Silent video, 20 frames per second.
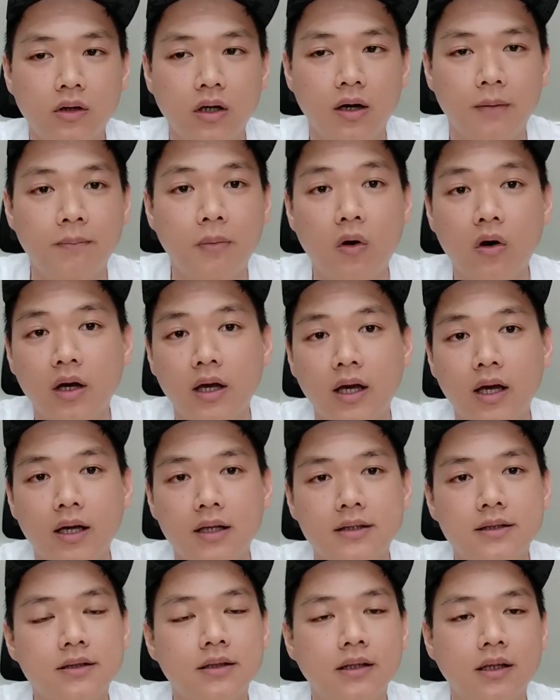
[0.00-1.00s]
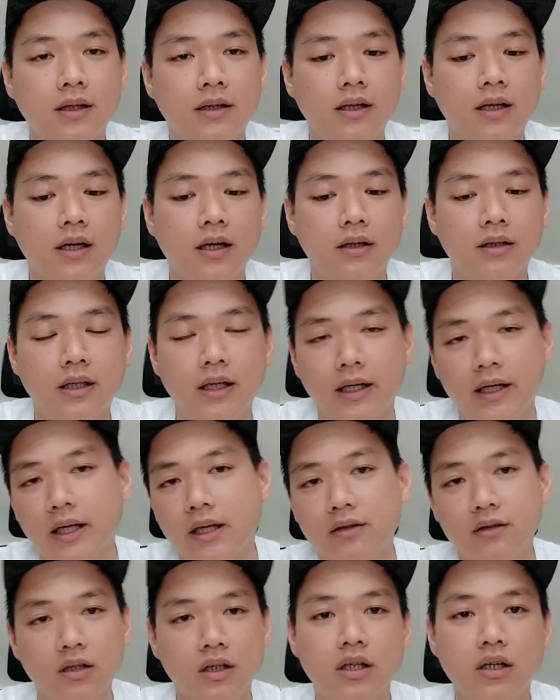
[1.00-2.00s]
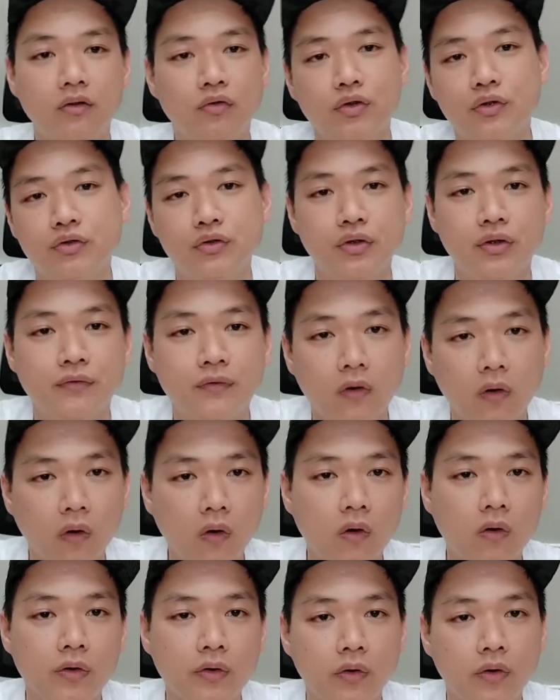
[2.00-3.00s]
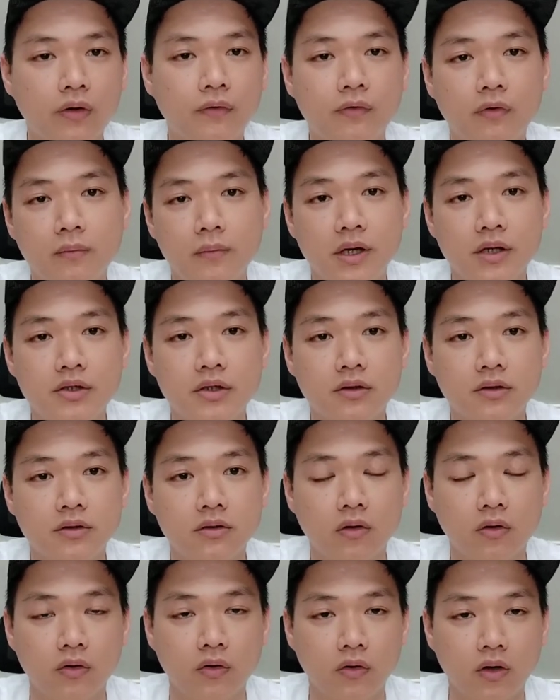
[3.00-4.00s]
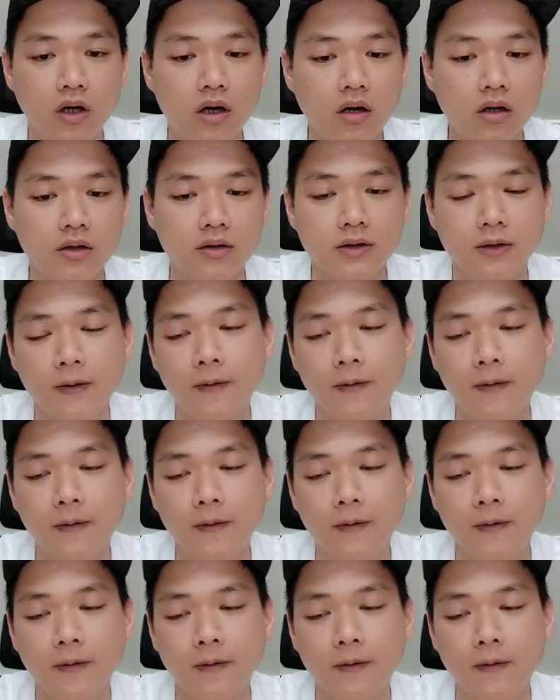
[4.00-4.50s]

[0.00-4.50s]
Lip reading: pockets and then they can retrieve all your information on your cards